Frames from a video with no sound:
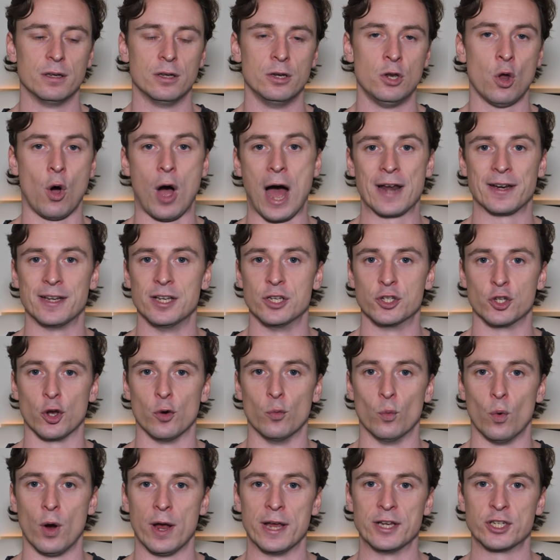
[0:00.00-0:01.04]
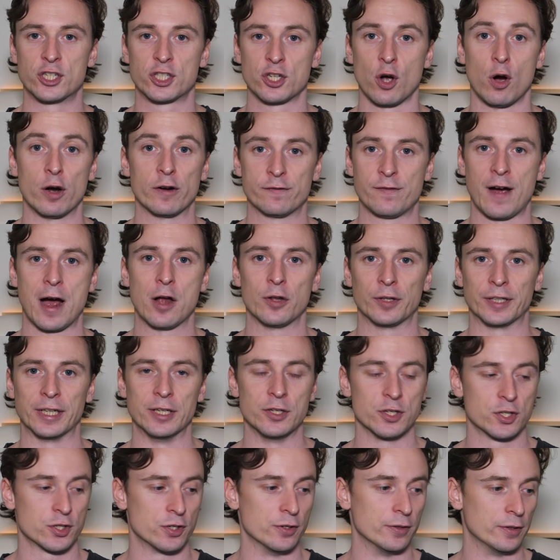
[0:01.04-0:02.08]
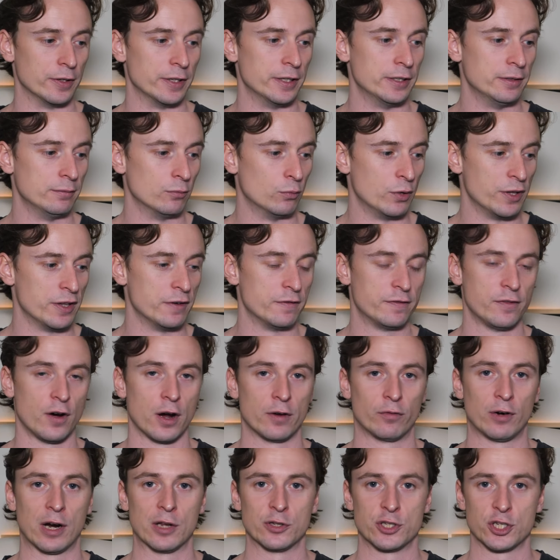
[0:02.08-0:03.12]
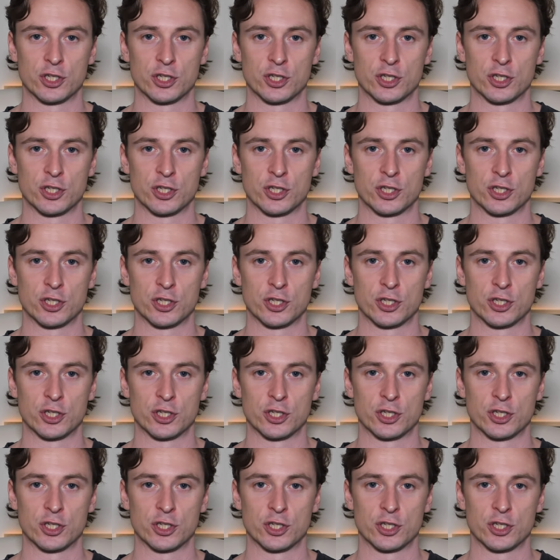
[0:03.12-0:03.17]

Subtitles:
not had it his own way, started fouling instantly within 5 rounds.